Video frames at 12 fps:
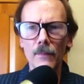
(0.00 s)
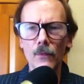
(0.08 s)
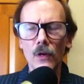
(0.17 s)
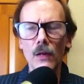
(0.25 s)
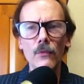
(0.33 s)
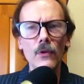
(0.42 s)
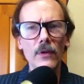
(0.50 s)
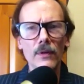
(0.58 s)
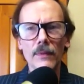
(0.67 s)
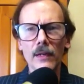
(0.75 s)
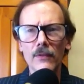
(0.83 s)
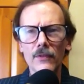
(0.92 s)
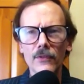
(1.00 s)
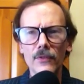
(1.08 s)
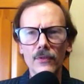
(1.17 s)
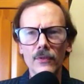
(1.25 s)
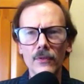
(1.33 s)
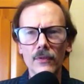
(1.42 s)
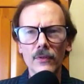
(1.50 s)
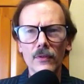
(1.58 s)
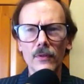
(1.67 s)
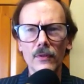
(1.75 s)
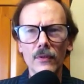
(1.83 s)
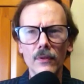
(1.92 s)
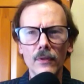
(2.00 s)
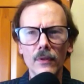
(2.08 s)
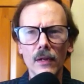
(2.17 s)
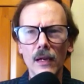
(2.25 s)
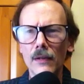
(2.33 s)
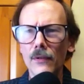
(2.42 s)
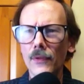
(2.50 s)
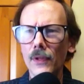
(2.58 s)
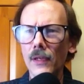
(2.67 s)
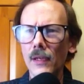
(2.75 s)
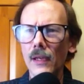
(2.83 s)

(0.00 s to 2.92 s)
What I'm worried about is I don't think